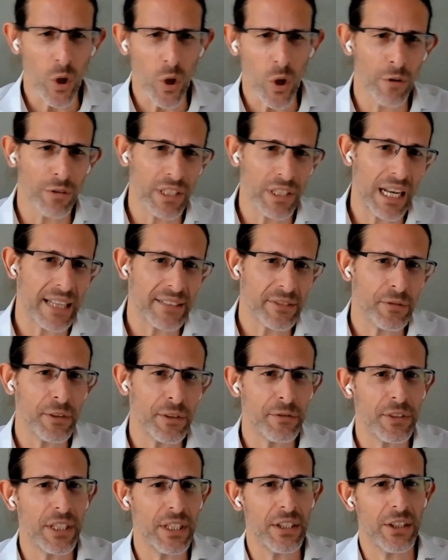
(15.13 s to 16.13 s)
over the last
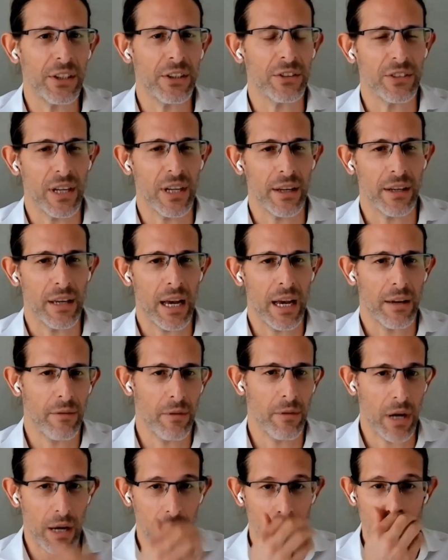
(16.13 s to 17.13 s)
15 years,
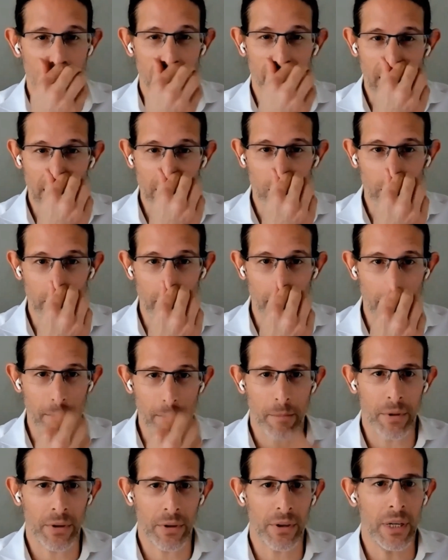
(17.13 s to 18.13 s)
I'm a faculty
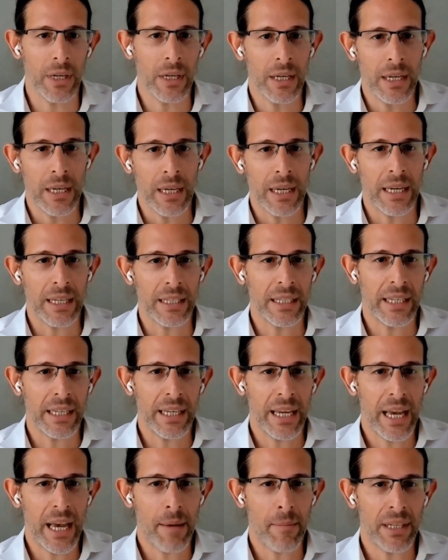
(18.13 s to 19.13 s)
member at
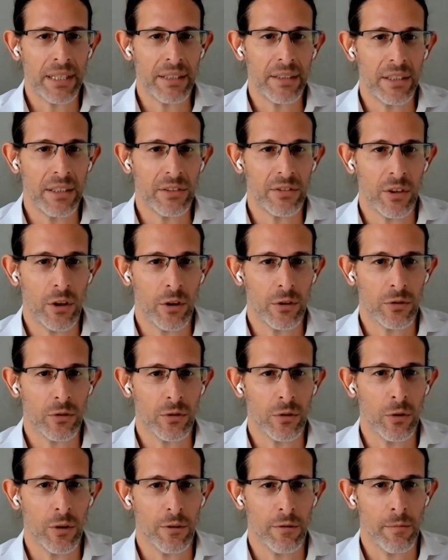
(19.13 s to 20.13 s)
the MIT Sloan
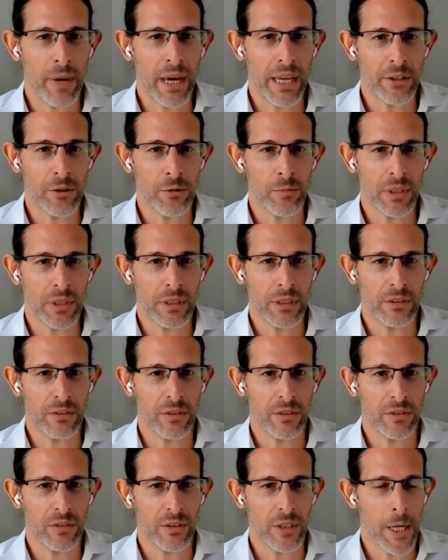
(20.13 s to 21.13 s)
School of Management.
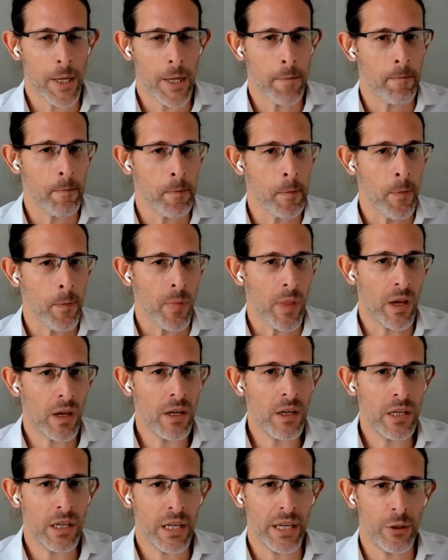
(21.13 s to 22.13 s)
This is a
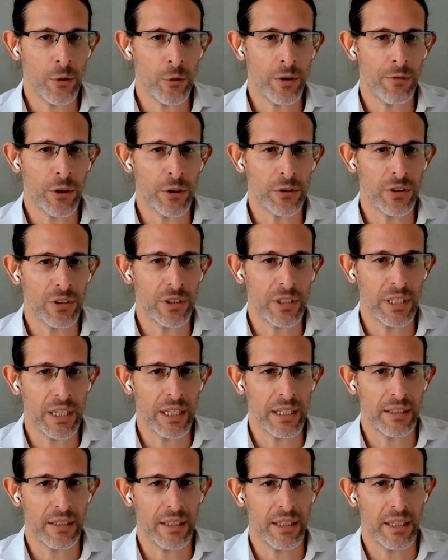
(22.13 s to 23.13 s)
university
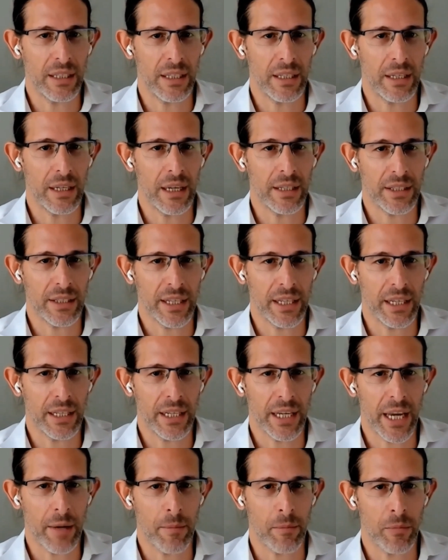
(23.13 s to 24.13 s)
in
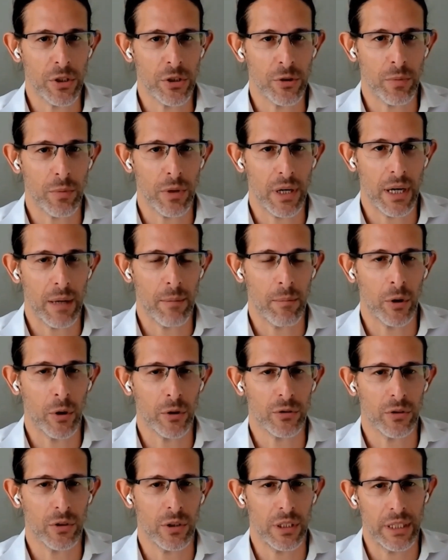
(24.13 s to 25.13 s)
Cambridge,
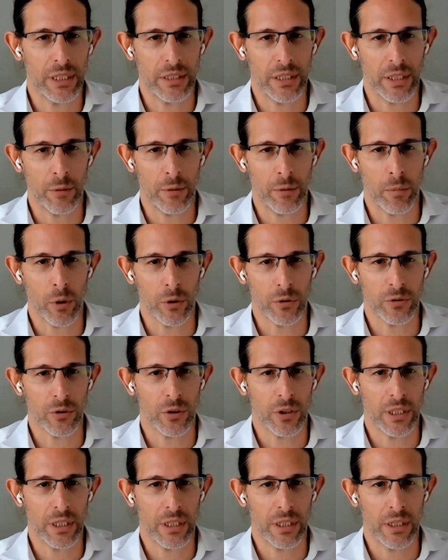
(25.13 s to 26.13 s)
Boston, near
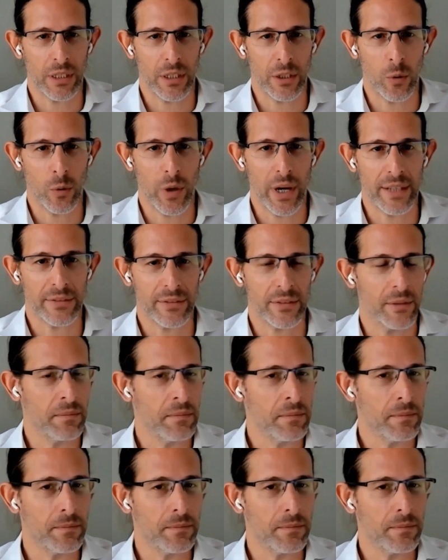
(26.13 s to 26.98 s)
Boston in the US.